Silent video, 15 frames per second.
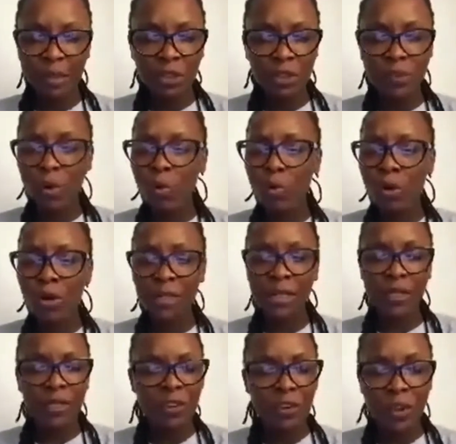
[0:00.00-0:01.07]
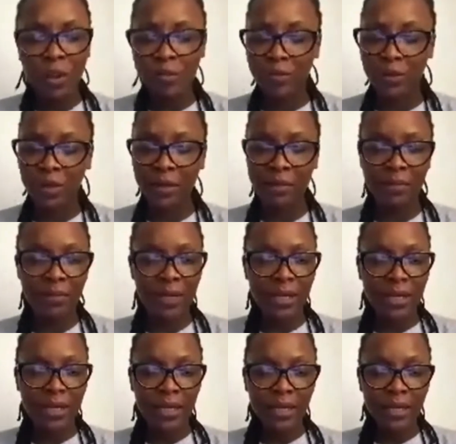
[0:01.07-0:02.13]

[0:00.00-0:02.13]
there was no warning, nothing.